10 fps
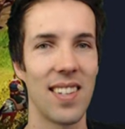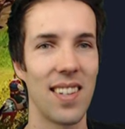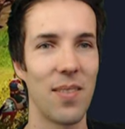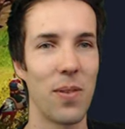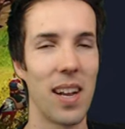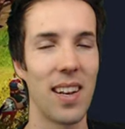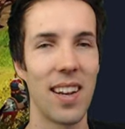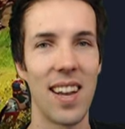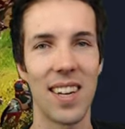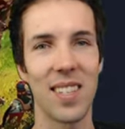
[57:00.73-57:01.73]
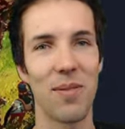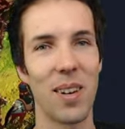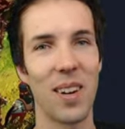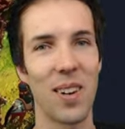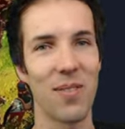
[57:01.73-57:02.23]
when next the
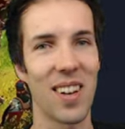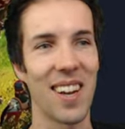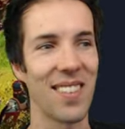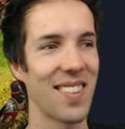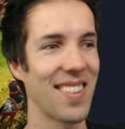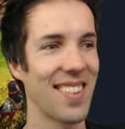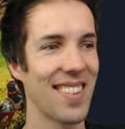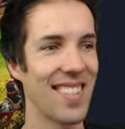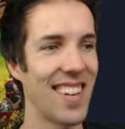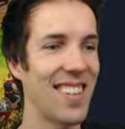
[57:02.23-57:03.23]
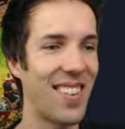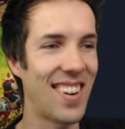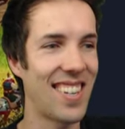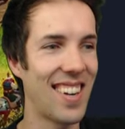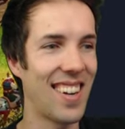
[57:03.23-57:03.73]
video comes live. Thanks for
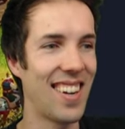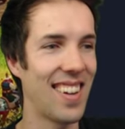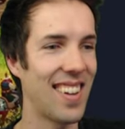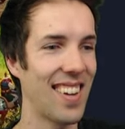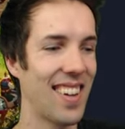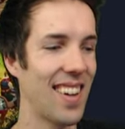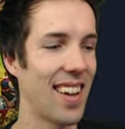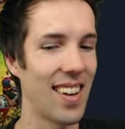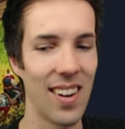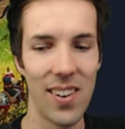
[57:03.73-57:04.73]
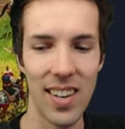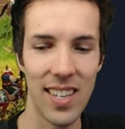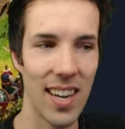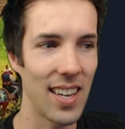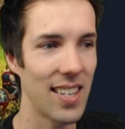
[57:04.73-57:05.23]
watching. And Logan
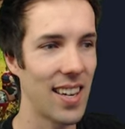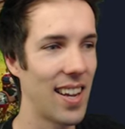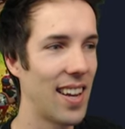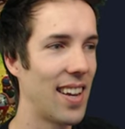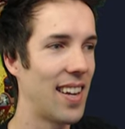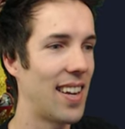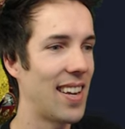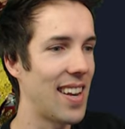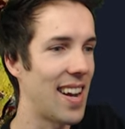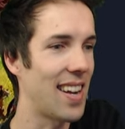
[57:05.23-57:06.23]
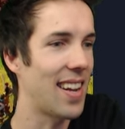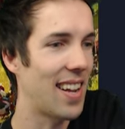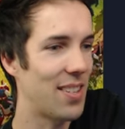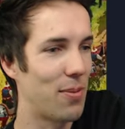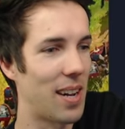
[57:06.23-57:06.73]
says good night
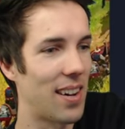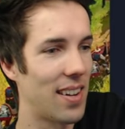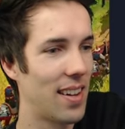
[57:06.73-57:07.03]
as well.